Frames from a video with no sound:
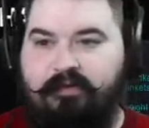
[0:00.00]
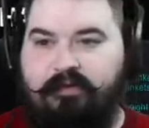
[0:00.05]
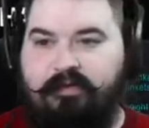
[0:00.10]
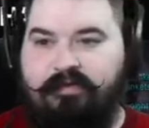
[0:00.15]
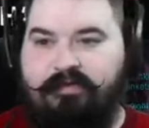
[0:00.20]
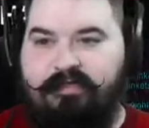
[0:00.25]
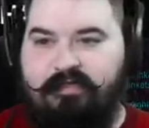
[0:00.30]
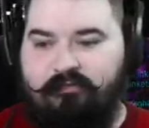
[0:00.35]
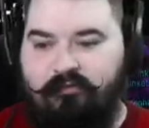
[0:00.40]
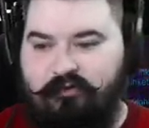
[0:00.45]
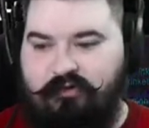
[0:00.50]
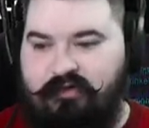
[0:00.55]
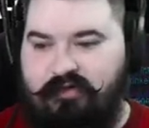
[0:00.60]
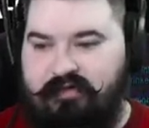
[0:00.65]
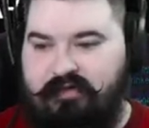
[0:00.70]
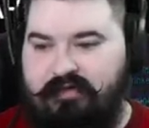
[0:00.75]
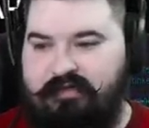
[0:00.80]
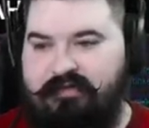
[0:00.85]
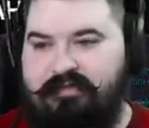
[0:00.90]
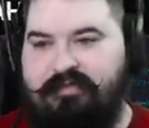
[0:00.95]
Is there any more
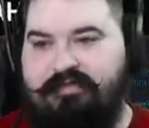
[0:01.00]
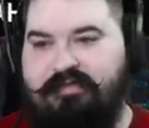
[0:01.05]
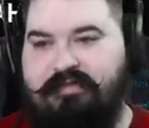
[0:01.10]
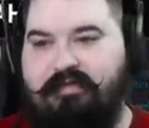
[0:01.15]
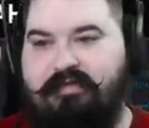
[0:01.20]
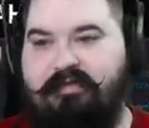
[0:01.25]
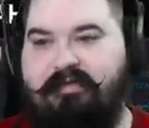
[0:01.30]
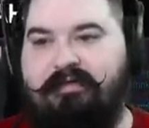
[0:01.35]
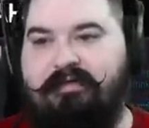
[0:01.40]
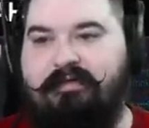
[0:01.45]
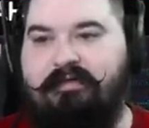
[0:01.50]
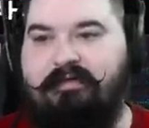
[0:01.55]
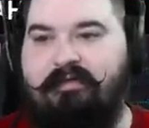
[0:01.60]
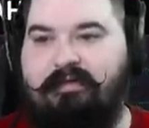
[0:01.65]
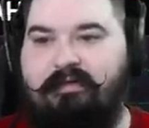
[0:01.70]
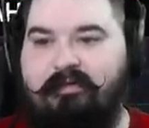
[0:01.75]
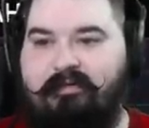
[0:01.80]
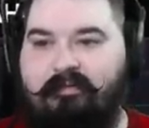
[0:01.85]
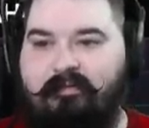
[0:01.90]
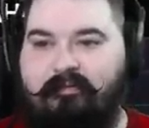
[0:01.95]
keys?
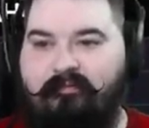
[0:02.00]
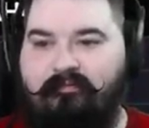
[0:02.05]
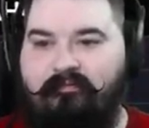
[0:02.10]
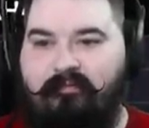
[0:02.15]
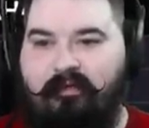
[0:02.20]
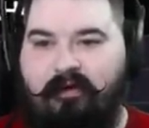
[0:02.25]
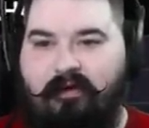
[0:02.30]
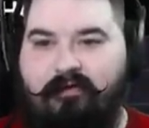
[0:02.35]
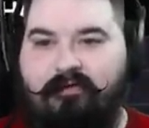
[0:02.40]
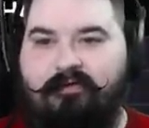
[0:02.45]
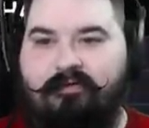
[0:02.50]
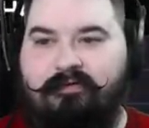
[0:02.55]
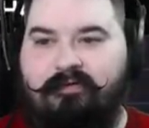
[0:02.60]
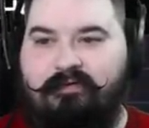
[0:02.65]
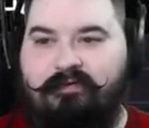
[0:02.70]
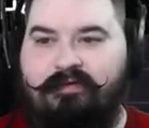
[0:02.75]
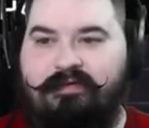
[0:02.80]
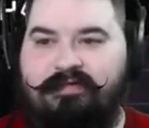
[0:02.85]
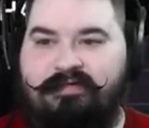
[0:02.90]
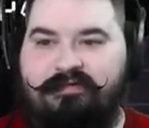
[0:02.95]
No,
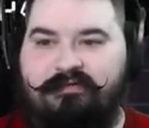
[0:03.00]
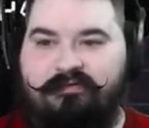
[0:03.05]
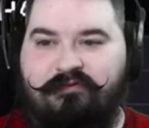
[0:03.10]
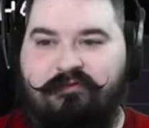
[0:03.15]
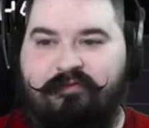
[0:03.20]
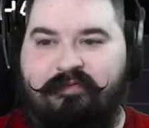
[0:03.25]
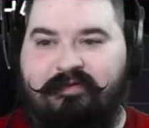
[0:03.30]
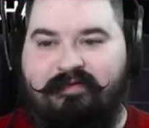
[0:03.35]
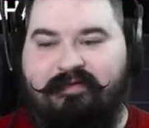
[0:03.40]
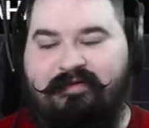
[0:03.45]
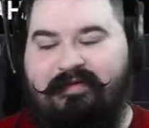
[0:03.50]
there is a ruby.